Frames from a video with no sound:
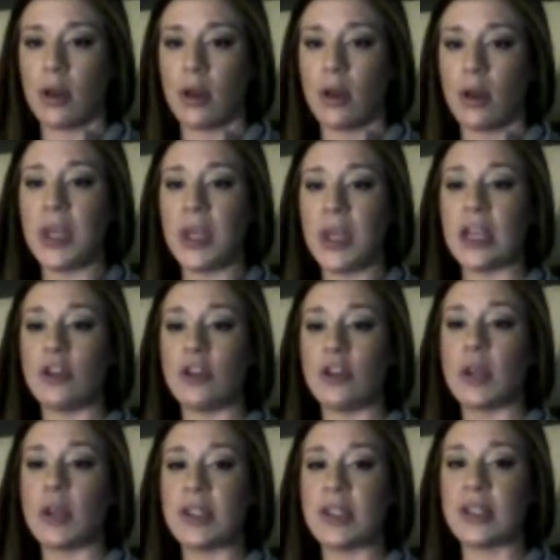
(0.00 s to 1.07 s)
Because you can
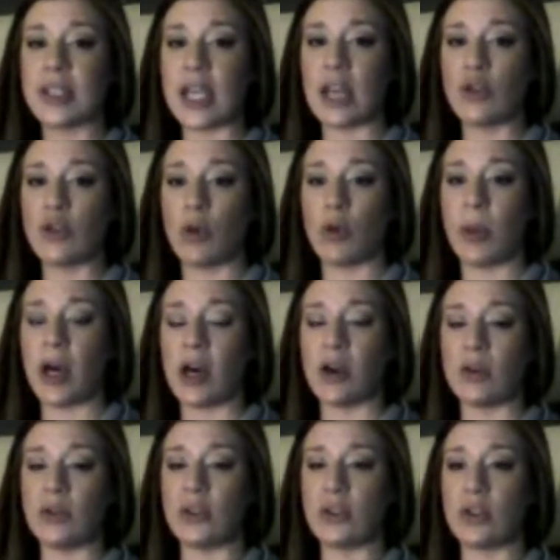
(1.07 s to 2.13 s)
schedule
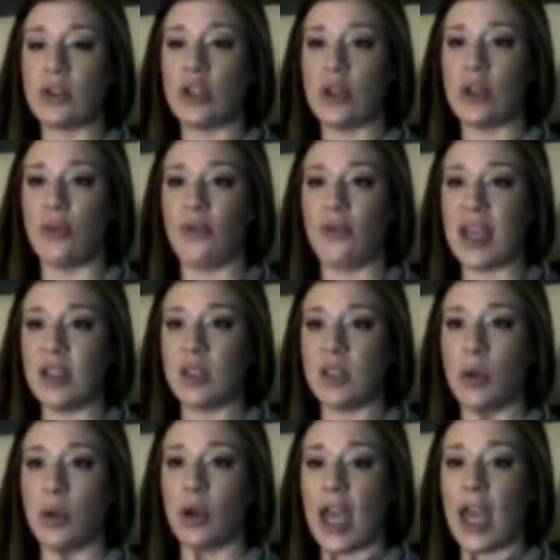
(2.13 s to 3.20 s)
posts to Facebook
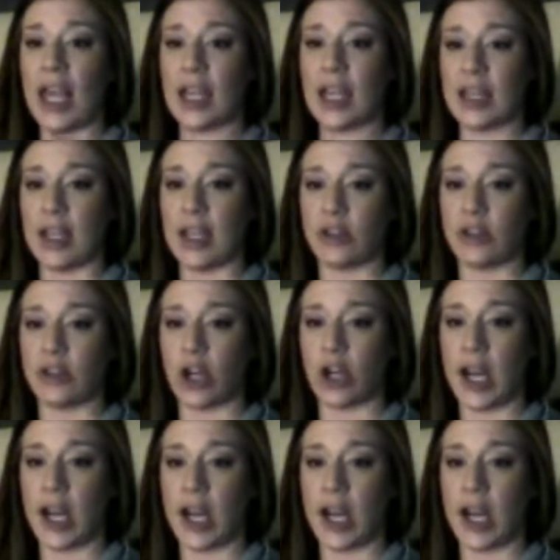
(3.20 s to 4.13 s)
and Instagram.